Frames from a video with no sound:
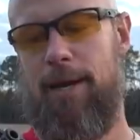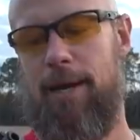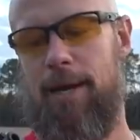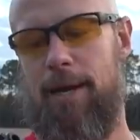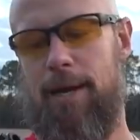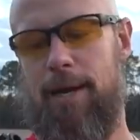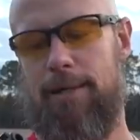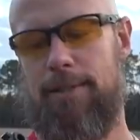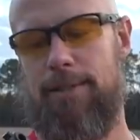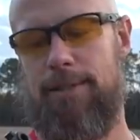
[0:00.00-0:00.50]

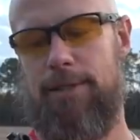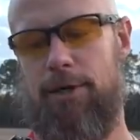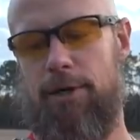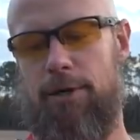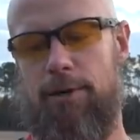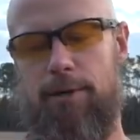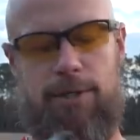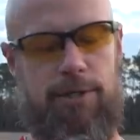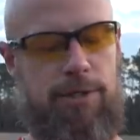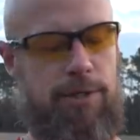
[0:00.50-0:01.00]
Uh,
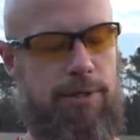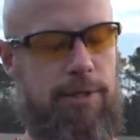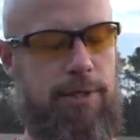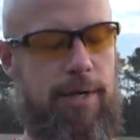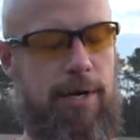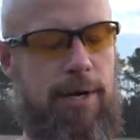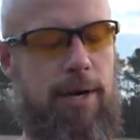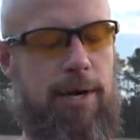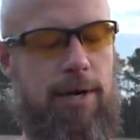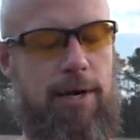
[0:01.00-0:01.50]
zero issues
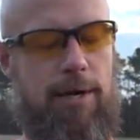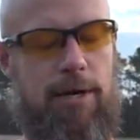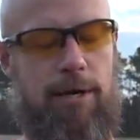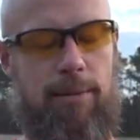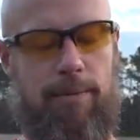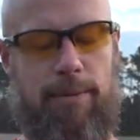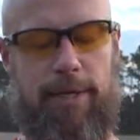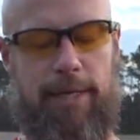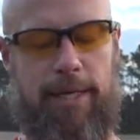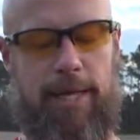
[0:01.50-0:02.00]
there at all.
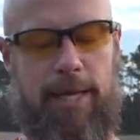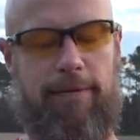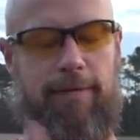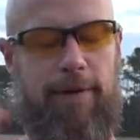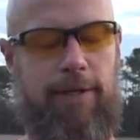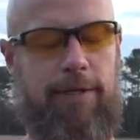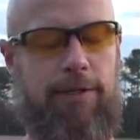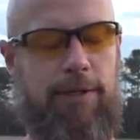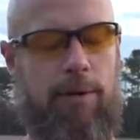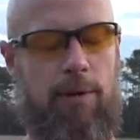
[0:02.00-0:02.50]
But again, if
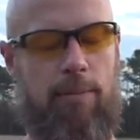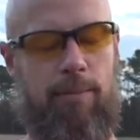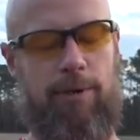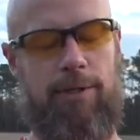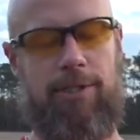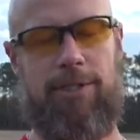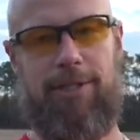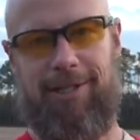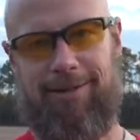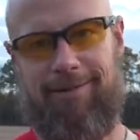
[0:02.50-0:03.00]
I don't
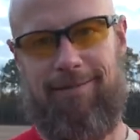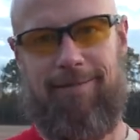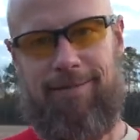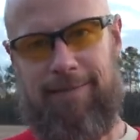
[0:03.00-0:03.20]
push it,